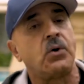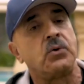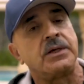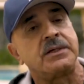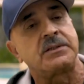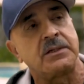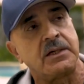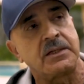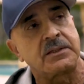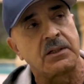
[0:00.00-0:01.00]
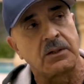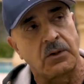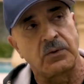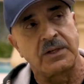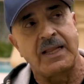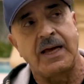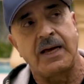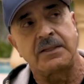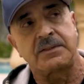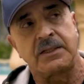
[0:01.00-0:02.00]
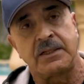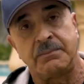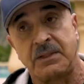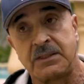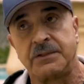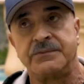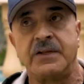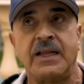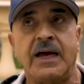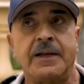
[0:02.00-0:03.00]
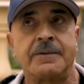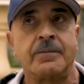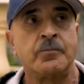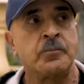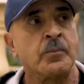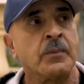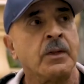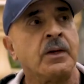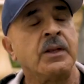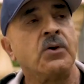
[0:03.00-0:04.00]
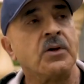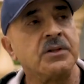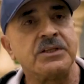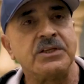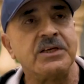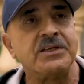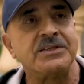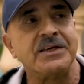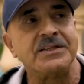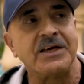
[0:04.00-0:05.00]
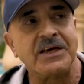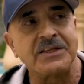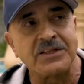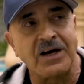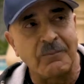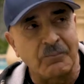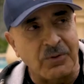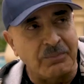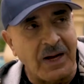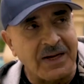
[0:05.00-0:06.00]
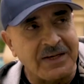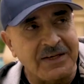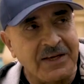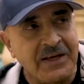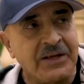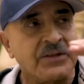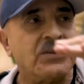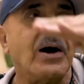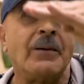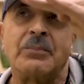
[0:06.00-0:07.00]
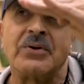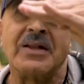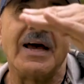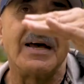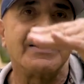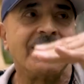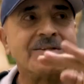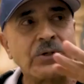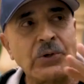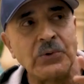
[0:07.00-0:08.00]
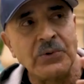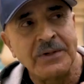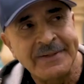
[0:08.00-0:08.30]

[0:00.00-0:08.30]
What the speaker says: goal is to hit the lower lat in the middle of the lat. And all they did, they hit in the upper back, the upper lat. And so